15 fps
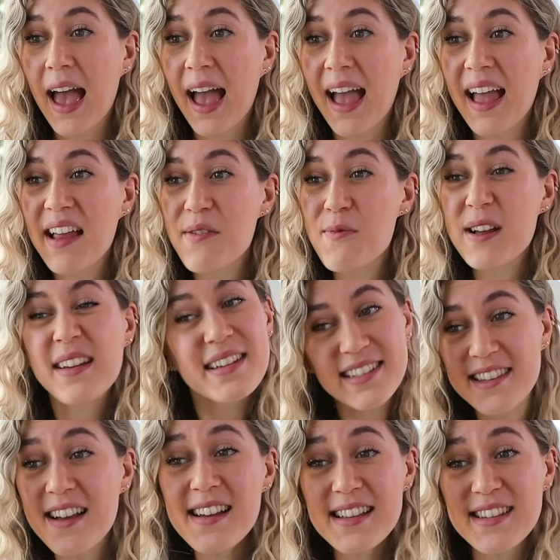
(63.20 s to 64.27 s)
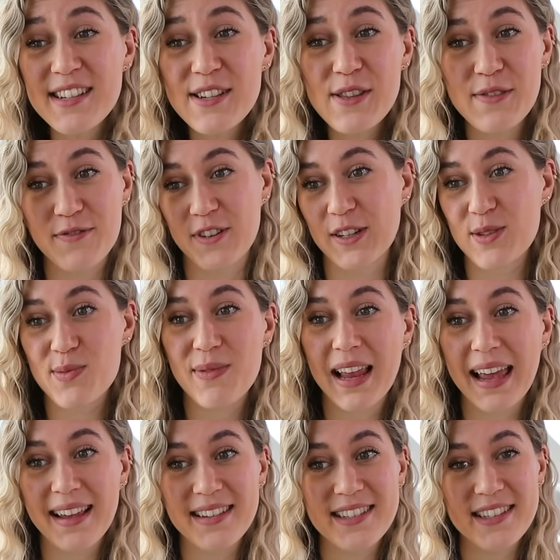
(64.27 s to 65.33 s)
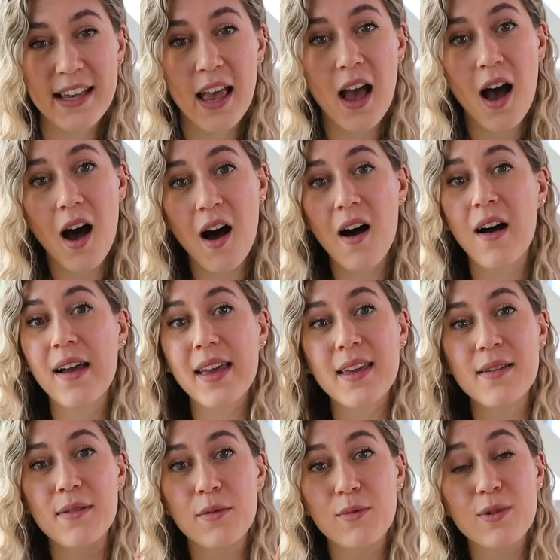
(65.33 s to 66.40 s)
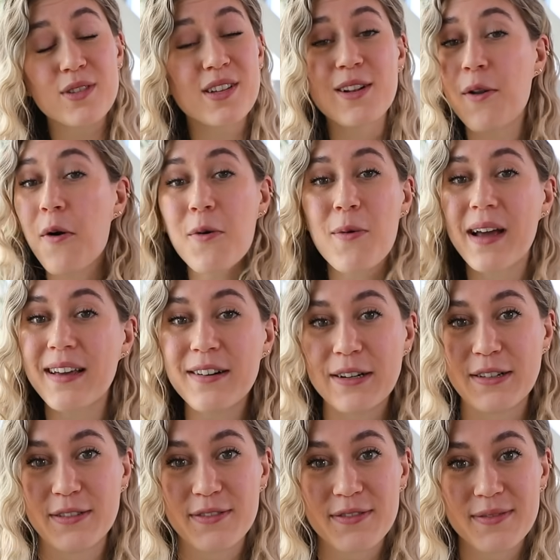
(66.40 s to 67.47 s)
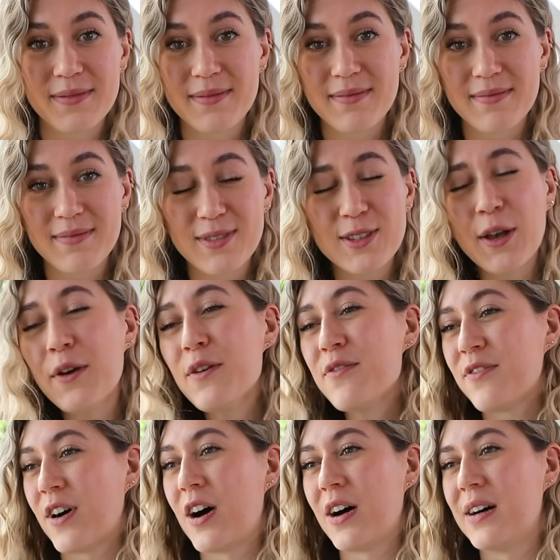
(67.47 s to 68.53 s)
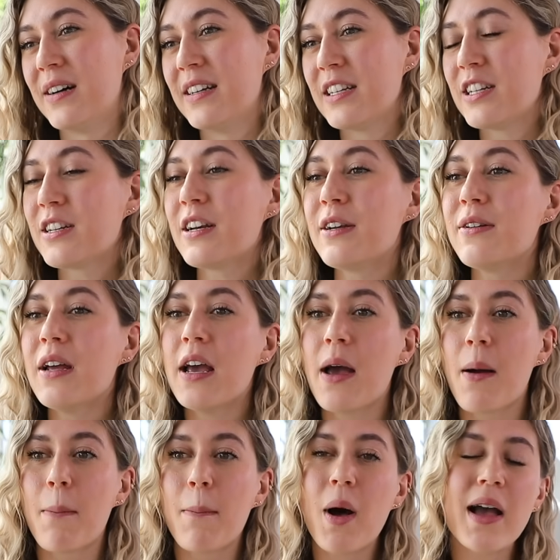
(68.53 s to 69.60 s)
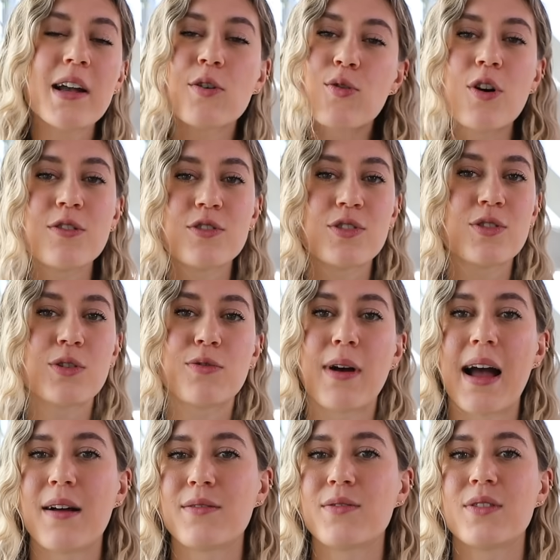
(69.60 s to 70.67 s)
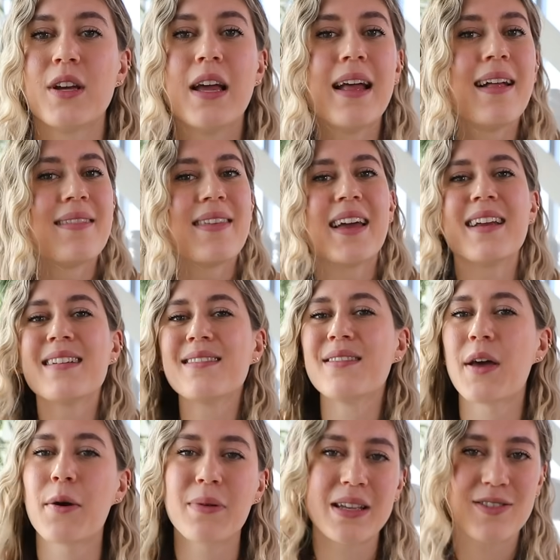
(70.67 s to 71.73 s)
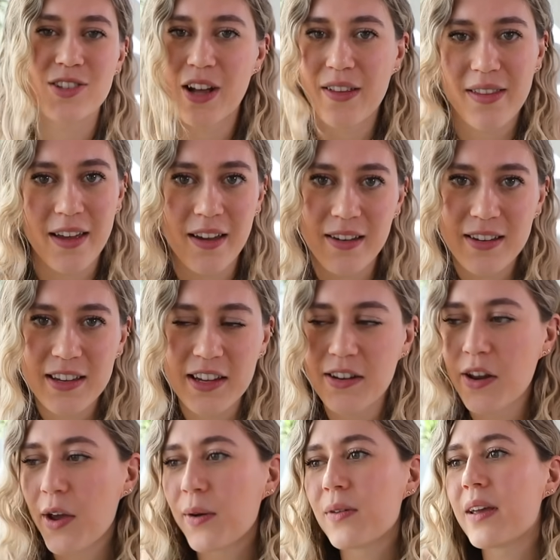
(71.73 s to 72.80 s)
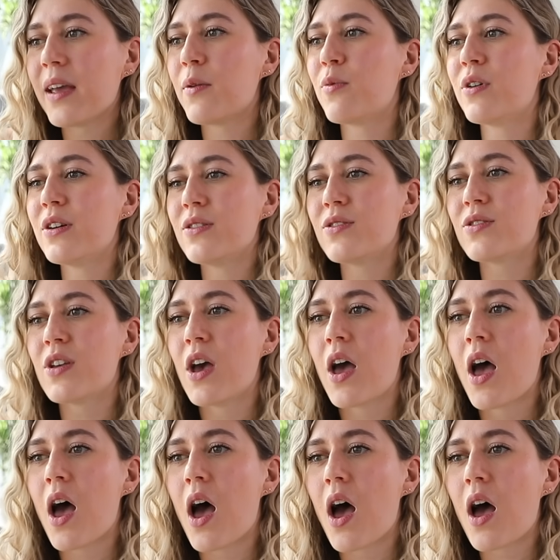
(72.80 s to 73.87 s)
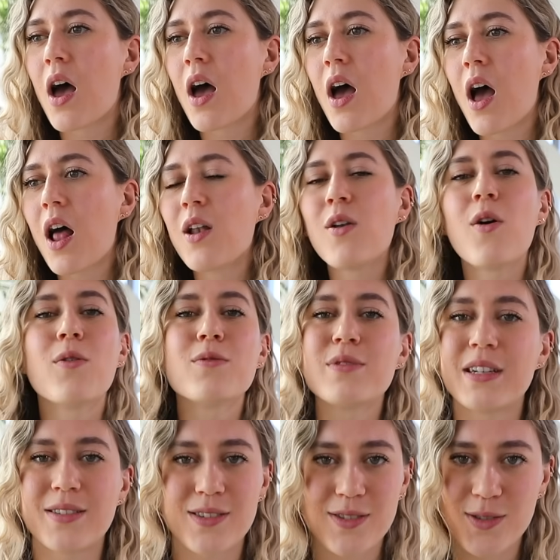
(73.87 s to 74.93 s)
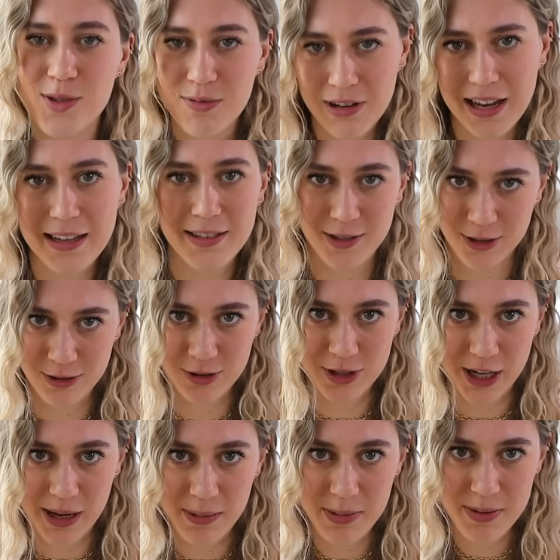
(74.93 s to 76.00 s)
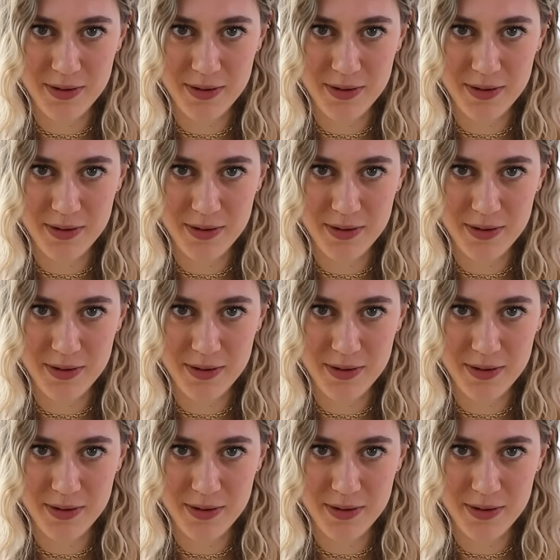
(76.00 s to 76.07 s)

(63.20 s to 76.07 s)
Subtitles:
And when I started to do the front splits, I was a long way off, so far. You know, my crotch and the ground, they didn't know each other. You know, it was a long distance relationship.